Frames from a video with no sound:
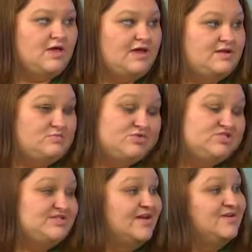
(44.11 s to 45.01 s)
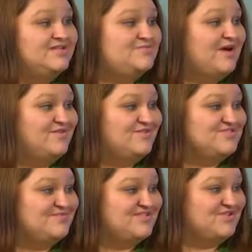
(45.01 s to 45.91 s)
and we're just there to inspire the
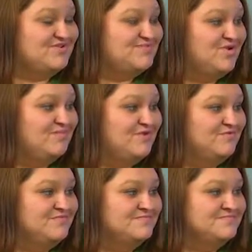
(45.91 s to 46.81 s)
girls to be strong, smart, and bold.